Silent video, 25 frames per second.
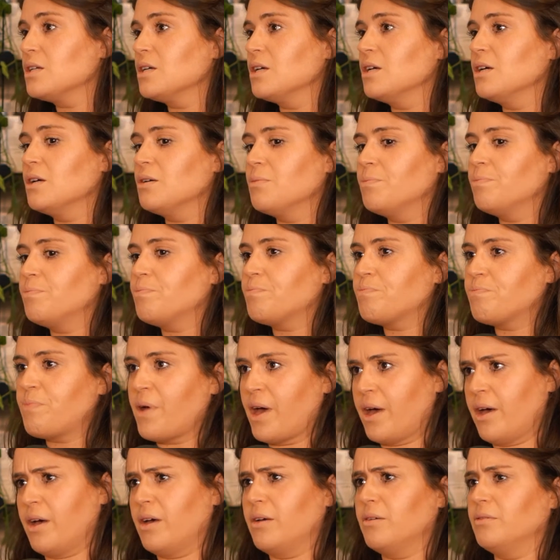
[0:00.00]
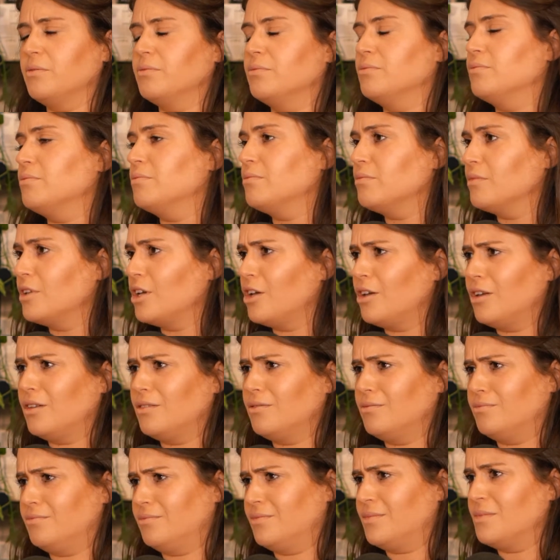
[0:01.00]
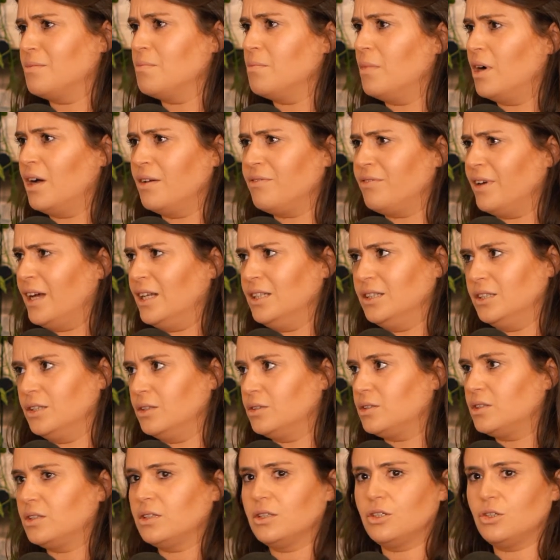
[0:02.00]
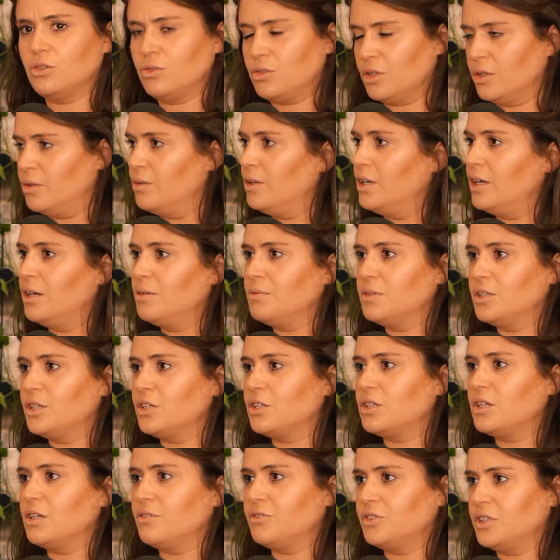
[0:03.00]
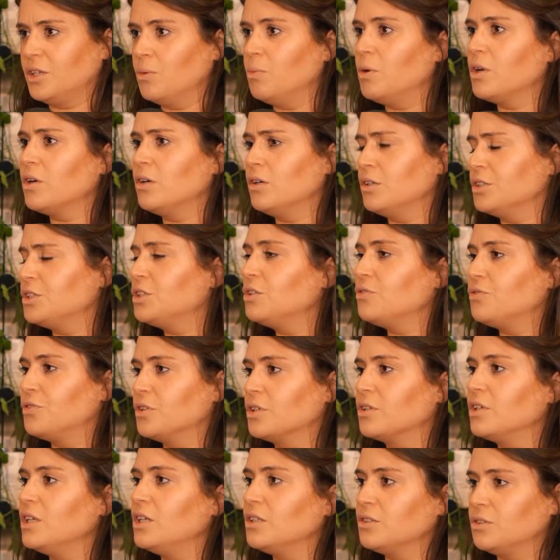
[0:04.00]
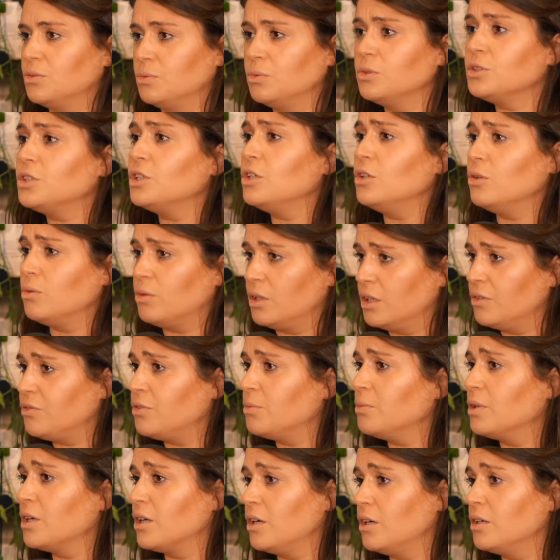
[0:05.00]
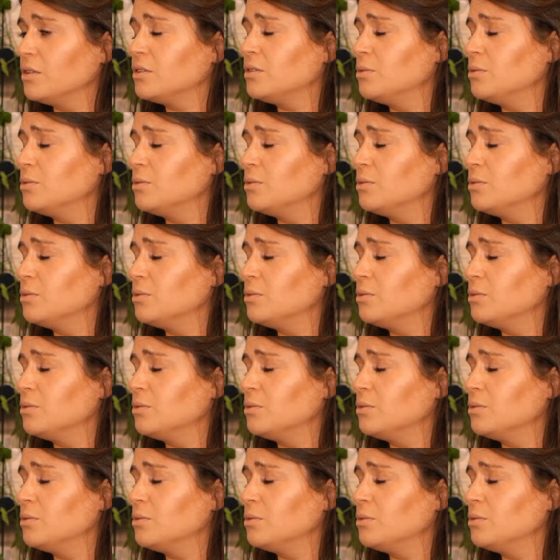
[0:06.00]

but my values, you don't let. If someone asks you for a glass of water, you give them a glass of water.